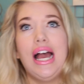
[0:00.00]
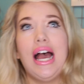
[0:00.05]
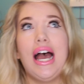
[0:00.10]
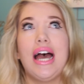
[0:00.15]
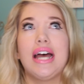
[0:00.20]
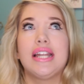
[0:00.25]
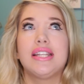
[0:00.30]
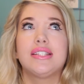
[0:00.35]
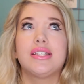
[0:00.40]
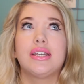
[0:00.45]

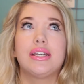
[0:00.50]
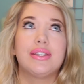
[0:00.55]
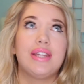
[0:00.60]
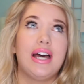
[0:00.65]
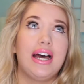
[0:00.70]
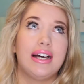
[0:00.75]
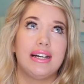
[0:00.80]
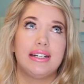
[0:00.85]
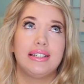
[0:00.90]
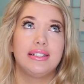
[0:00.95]
And so
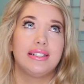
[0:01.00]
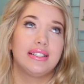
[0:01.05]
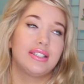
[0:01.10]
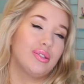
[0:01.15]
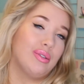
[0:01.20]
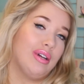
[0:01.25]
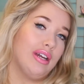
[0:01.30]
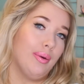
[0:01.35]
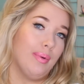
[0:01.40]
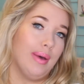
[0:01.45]
that
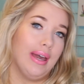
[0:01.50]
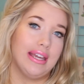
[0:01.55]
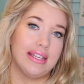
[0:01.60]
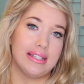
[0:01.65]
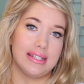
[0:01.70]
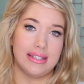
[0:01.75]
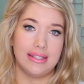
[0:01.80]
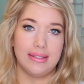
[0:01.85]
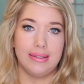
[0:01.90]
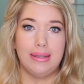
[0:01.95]
straight
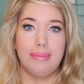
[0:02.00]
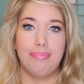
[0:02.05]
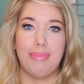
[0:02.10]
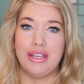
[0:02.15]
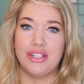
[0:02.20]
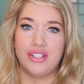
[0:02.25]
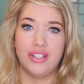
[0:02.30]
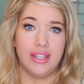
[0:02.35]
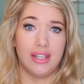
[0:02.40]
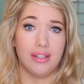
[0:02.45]
away
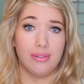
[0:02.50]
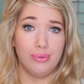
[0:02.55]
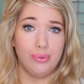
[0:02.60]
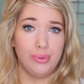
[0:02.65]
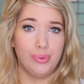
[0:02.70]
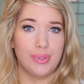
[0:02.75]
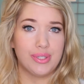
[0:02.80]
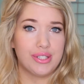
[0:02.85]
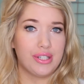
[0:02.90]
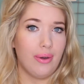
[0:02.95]
makes you think,
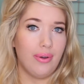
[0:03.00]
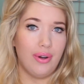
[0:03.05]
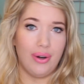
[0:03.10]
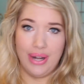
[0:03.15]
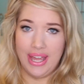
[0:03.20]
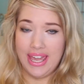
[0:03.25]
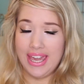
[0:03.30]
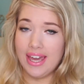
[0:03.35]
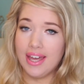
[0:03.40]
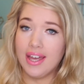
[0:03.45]
oh, what's going
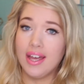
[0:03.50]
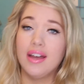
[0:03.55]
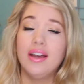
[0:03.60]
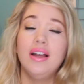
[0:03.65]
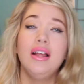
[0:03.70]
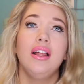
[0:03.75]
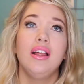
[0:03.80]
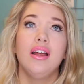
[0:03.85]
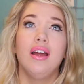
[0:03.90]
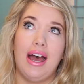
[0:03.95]
on here?
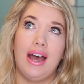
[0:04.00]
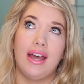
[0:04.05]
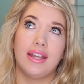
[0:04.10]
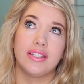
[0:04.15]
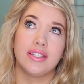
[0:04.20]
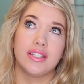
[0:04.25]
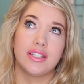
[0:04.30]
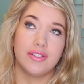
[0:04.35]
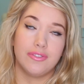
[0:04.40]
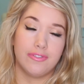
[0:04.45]

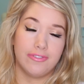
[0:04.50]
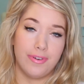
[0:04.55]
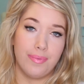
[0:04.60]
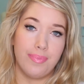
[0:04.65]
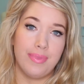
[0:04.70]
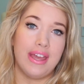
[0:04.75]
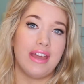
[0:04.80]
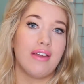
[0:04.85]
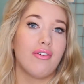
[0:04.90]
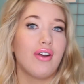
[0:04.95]
And
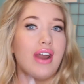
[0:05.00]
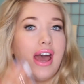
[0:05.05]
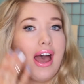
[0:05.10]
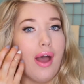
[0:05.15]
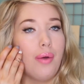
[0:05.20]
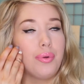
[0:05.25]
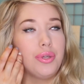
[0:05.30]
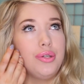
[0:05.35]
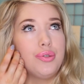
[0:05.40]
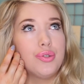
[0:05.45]
from there on
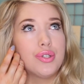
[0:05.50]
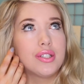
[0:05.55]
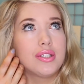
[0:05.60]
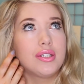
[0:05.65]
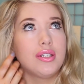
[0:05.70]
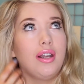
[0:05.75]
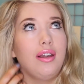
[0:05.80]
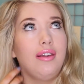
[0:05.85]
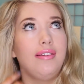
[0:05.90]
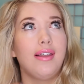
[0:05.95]
out, you
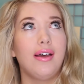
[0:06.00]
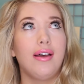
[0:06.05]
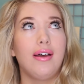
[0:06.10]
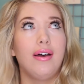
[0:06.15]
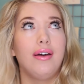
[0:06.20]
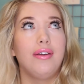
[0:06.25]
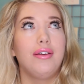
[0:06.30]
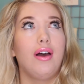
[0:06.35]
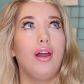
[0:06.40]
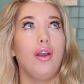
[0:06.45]
just
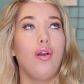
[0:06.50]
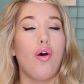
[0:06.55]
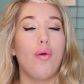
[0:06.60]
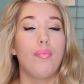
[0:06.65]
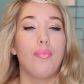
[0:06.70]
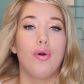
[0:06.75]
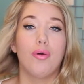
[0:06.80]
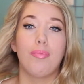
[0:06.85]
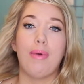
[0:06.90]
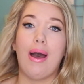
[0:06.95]
learn a lot
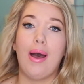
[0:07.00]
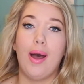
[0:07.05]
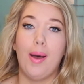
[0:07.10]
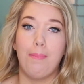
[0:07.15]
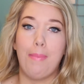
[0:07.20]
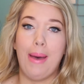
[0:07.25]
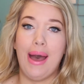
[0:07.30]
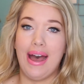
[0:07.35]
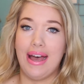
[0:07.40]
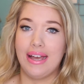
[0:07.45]
more about her
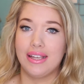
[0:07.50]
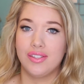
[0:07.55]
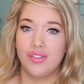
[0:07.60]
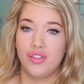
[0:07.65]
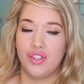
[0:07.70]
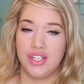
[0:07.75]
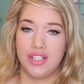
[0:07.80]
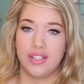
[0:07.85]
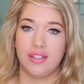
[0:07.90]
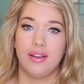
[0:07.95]

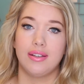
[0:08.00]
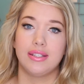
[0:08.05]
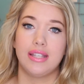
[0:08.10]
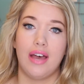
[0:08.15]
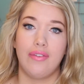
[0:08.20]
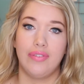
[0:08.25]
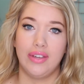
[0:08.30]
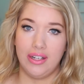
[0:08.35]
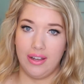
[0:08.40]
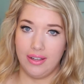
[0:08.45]
past. She starts
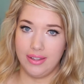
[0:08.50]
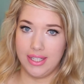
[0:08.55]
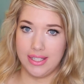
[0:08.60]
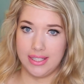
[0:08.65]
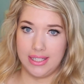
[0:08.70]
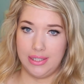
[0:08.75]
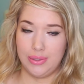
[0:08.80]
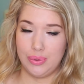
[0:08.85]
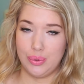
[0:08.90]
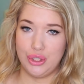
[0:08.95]
having like
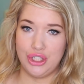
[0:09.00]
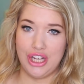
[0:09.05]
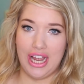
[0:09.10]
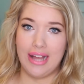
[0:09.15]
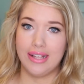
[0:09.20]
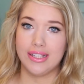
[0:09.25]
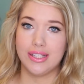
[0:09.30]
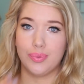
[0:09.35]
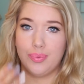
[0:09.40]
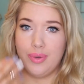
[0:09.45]
these little
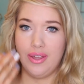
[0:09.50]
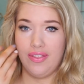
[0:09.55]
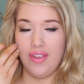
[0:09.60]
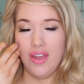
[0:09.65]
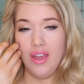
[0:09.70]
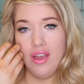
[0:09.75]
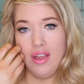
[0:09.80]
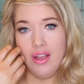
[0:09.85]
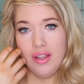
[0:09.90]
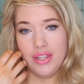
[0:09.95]
chats with
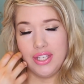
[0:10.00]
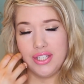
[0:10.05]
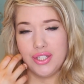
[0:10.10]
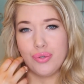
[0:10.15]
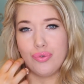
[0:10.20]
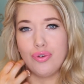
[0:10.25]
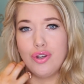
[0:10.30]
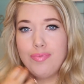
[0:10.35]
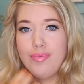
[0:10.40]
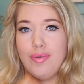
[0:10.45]
this
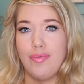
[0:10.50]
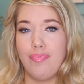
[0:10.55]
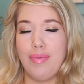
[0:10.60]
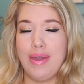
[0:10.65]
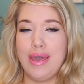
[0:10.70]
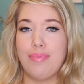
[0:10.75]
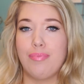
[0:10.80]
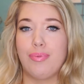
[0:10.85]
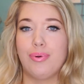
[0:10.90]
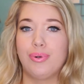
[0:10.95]
group of
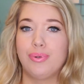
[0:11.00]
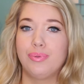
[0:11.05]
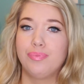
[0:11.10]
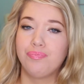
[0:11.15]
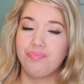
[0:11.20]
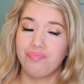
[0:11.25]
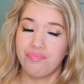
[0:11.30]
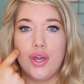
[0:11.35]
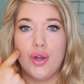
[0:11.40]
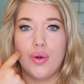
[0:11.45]
people
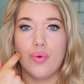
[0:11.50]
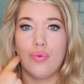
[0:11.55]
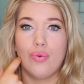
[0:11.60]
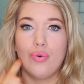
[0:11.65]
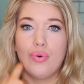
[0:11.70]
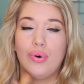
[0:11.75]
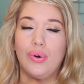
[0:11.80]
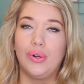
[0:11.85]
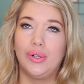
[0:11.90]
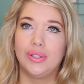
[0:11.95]
who are
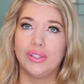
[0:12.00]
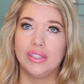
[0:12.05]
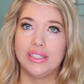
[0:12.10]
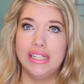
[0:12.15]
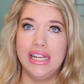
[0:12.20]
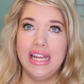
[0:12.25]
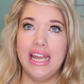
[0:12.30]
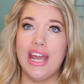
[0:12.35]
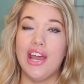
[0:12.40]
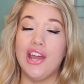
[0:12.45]
all
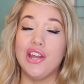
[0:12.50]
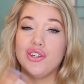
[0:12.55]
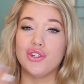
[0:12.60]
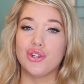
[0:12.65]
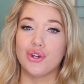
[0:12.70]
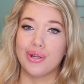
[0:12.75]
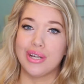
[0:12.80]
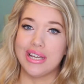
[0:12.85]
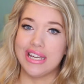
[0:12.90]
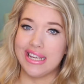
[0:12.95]

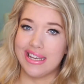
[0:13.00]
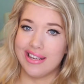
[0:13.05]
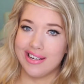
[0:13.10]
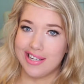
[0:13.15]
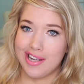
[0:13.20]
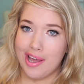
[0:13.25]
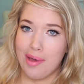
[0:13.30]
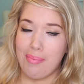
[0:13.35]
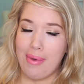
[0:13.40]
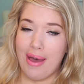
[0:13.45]

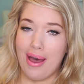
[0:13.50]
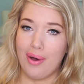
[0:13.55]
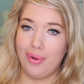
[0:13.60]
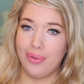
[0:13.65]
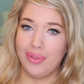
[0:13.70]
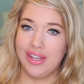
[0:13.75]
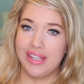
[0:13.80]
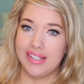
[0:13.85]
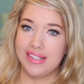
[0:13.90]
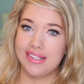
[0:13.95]
intrigued
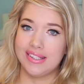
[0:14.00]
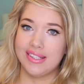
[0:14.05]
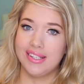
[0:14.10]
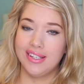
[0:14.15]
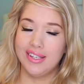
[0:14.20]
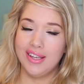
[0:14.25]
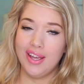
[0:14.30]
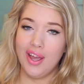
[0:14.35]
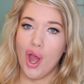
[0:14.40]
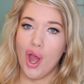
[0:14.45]
about this
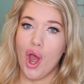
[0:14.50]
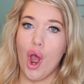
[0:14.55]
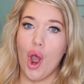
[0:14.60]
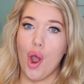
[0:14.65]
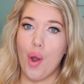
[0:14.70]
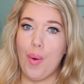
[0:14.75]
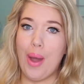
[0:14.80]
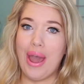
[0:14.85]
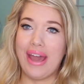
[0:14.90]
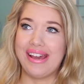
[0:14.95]

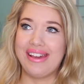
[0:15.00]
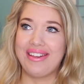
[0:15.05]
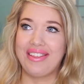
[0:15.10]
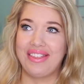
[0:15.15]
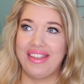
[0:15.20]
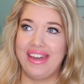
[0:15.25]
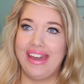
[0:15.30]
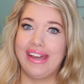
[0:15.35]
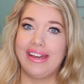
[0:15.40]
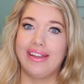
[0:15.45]
OA
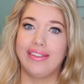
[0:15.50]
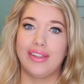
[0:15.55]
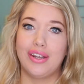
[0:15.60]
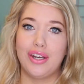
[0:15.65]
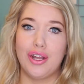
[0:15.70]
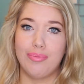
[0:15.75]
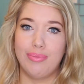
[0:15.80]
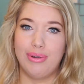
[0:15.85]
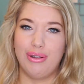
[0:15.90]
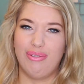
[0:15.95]
thing that
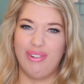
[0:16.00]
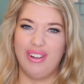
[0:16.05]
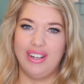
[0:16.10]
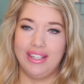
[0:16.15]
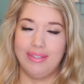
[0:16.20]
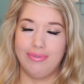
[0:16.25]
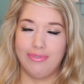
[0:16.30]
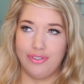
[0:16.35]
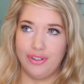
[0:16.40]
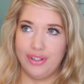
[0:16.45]
nobody
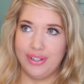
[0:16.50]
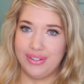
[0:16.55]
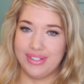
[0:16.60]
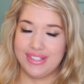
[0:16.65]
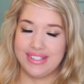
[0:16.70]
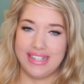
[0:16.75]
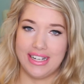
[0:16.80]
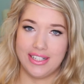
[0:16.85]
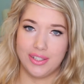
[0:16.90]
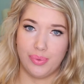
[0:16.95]
really fully
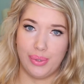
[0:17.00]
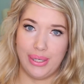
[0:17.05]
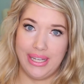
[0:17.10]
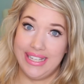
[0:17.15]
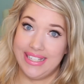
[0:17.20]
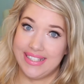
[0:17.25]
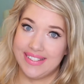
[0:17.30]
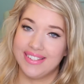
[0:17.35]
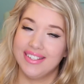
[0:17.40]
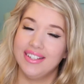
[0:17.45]
understands what it
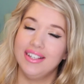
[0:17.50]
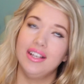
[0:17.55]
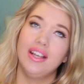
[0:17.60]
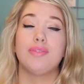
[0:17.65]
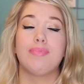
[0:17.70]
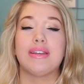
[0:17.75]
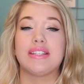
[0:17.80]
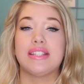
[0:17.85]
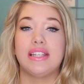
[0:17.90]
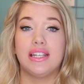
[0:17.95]
is. She
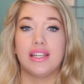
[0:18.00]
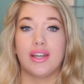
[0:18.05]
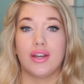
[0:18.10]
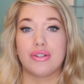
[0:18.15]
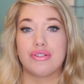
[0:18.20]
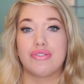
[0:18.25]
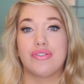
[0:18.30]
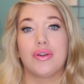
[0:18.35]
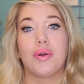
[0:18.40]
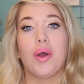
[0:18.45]
basically
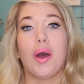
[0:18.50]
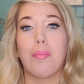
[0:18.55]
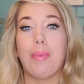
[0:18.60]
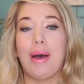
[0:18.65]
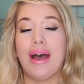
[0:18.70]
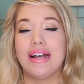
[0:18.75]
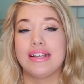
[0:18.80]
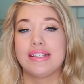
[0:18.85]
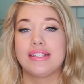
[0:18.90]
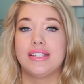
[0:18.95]
goes through her
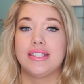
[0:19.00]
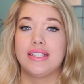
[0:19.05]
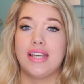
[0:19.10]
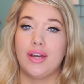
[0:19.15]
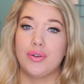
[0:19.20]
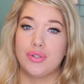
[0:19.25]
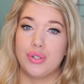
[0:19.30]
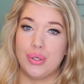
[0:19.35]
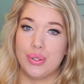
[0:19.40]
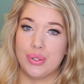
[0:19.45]
past and
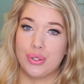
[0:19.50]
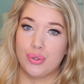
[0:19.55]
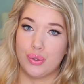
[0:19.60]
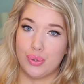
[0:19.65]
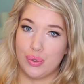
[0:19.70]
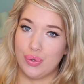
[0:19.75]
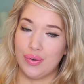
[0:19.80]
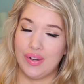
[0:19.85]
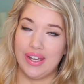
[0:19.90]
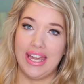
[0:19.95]
tells you her
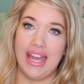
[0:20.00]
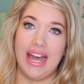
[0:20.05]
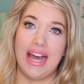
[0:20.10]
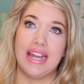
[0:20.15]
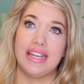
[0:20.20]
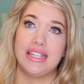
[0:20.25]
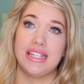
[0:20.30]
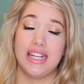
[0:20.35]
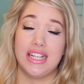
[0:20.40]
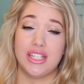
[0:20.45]
story,
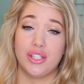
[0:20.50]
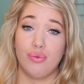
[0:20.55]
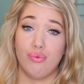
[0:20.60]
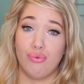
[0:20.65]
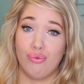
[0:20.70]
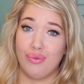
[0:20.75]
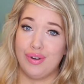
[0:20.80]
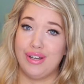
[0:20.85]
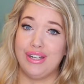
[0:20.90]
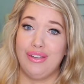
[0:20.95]
and it's
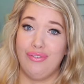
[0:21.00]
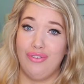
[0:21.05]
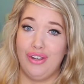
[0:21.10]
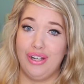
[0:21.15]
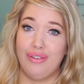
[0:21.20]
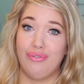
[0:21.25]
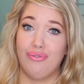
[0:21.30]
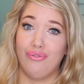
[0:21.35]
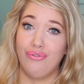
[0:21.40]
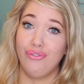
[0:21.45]
really,
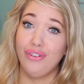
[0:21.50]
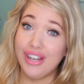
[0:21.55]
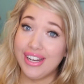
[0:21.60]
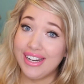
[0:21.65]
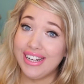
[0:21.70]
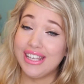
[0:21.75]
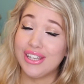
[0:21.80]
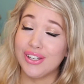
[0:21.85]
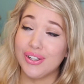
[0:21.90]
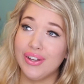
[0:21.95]
really,
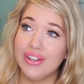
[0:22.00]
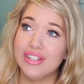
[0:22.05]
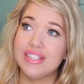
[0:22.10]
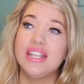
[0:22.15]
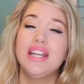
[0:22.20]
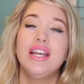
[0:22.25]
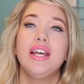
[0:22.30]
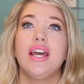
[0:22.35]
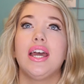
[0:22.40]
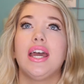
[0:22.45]
really good.
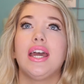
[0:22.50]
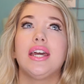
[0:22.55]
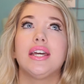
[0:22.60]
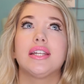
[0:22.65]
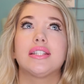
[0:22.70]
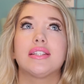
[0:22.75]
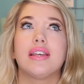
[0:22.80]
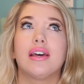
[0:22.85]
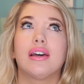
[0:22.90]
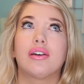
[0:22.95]

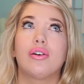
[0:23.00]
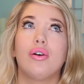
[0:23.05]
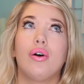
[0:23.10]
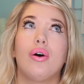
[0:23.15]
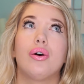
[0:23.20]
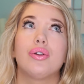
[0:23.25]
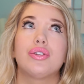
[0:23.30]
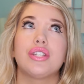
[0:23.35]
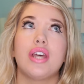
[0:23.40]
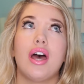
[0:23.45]
It's
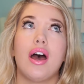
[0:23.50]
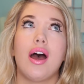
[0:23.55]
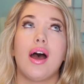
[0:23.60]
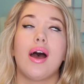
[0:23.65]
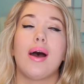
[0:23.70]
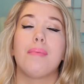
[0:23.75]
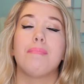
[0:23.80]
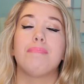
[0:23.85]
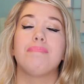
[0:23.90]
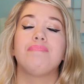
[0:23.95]
got,
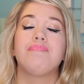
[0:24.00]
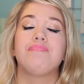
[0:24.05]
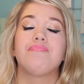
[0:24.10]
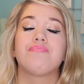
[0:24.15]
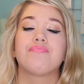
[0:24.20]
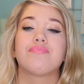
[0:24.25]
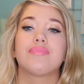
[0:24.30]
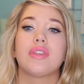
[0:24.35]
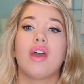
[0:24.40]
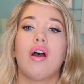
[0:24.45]

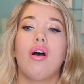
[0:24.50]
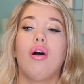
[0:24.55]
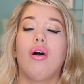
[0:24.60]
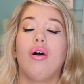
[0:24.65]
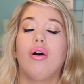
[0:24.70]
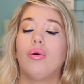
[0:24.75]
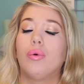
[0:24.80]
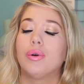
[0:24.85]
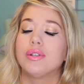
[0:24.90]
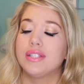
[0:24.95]

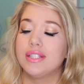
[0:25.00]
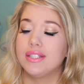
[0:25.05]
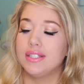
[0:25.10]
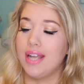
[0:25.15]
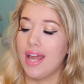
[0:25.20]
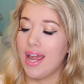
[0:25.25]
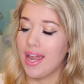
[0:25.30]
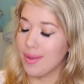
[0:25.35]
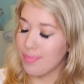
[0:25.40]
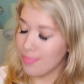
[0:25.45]
oh, what's his
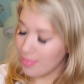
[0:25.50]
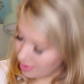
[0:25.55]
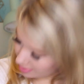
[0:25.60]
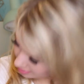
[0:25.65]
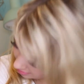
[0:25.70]
name?